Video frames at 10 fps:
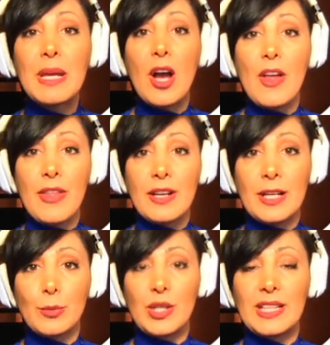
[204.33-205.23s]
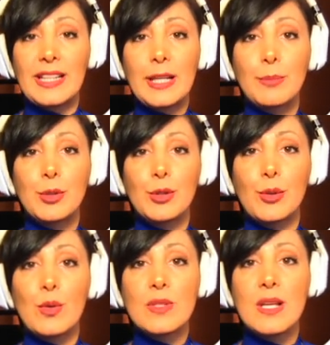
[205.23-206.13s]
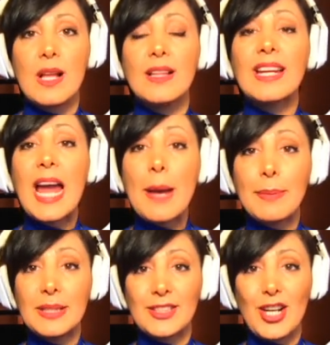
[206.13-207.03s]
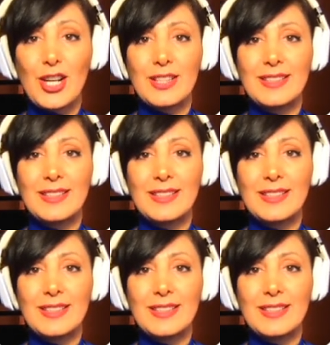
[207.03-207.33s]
other network layer protocols like AppleTalk.